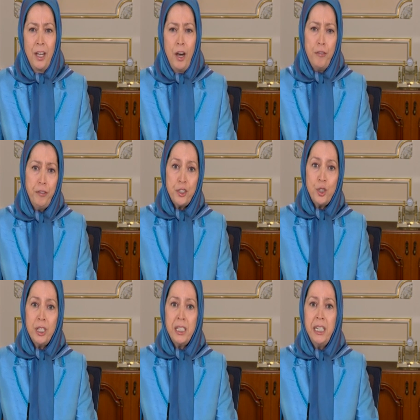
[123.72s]

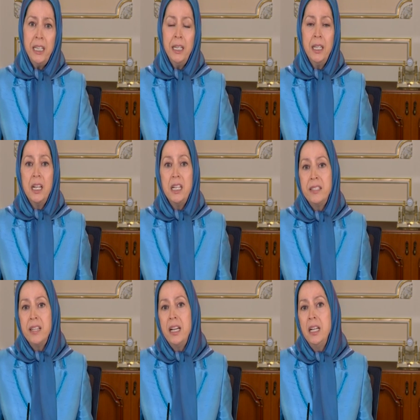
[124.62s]
Unfortunately,
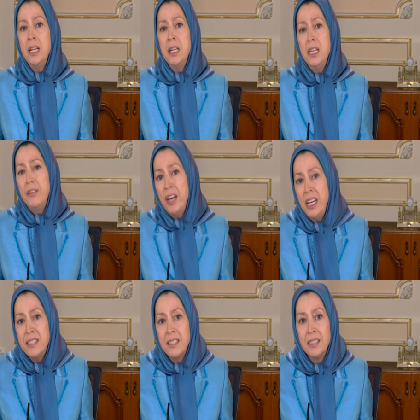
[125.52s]
little, if
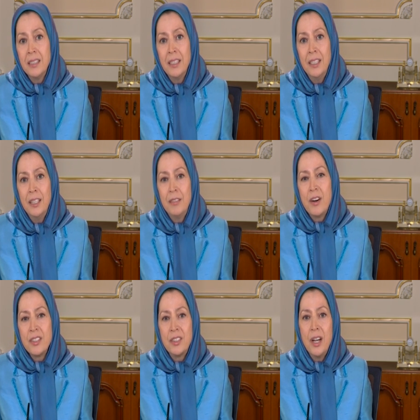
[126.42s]
anything,
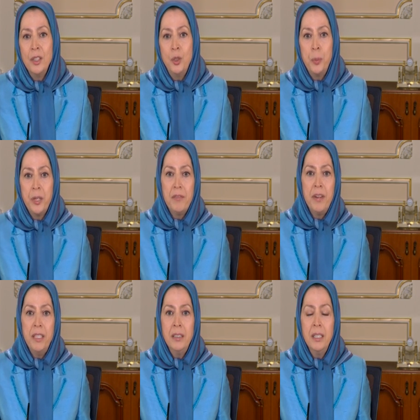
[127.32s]
was done to
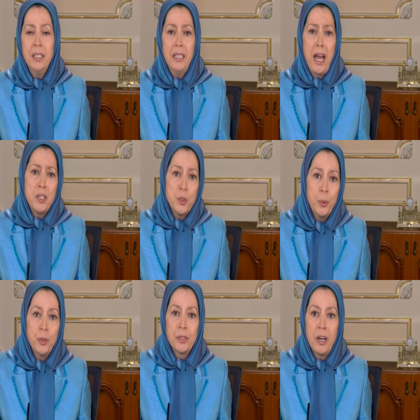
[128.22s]
prevent the
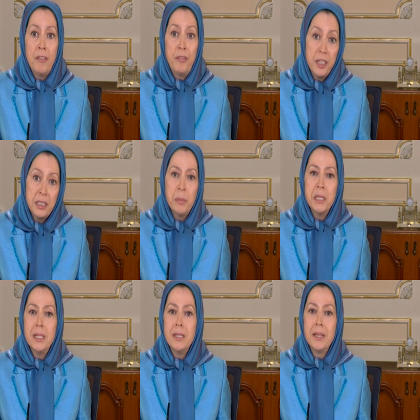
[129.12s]
export of
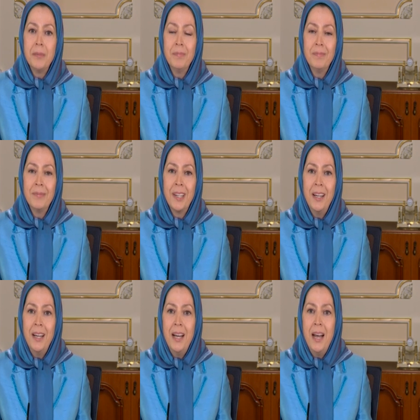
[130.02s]
fundamentalism.
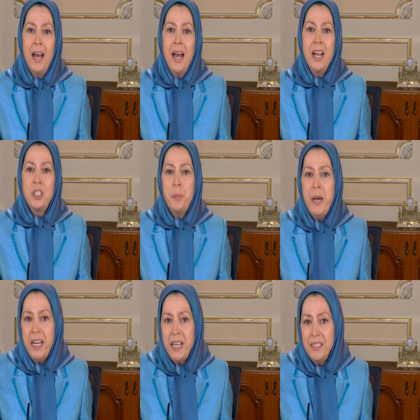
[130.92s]

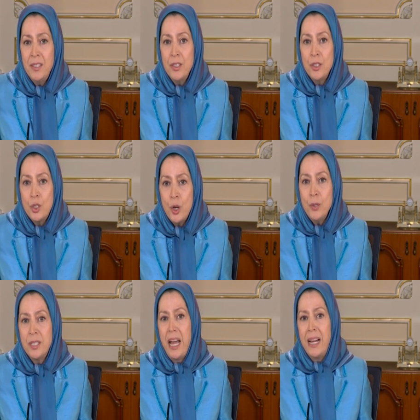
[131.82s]
Experience
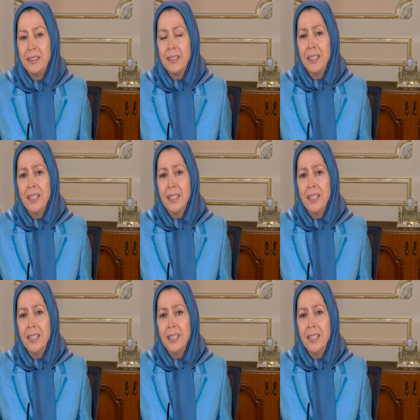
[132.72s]
shows that